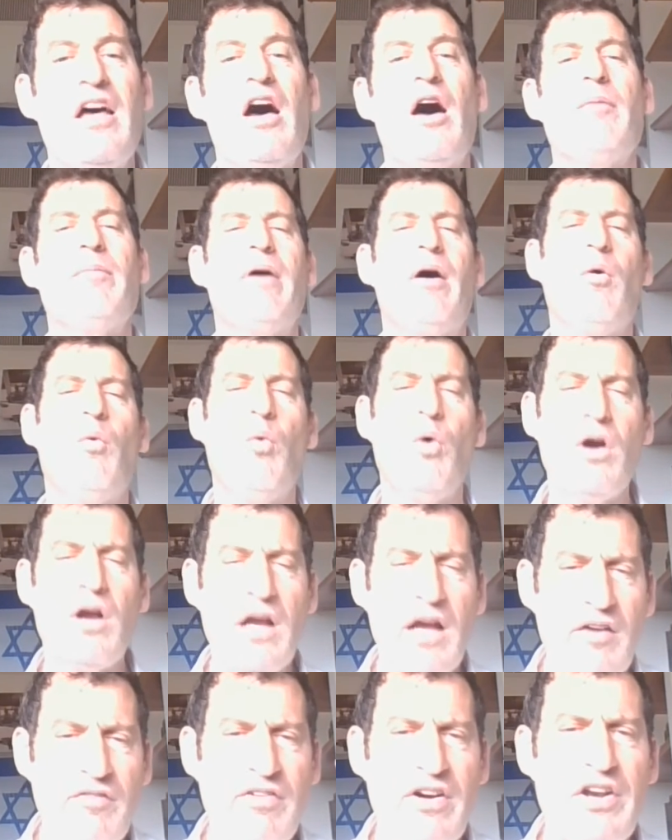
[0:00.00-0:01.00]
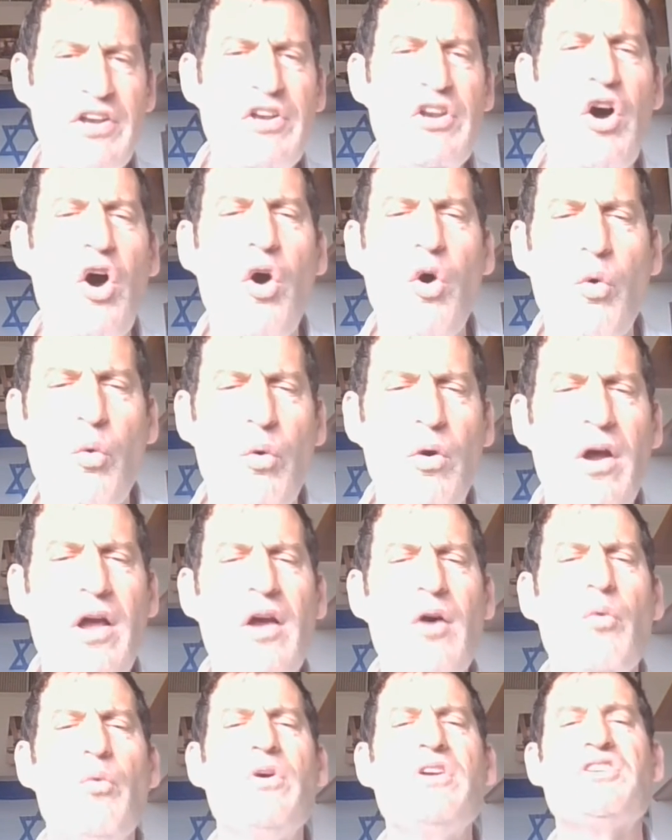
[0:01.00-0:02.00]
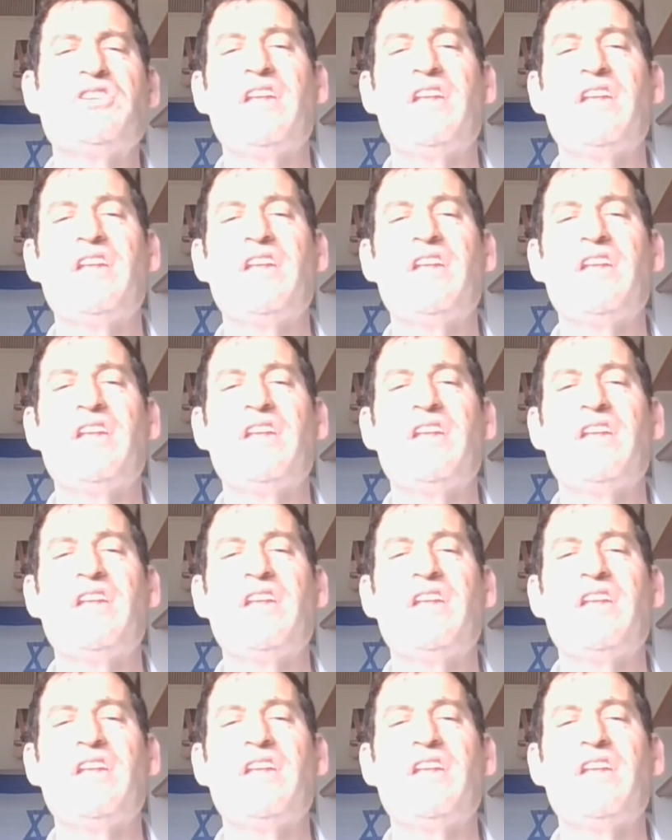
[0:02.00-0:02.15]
about what Kavanot we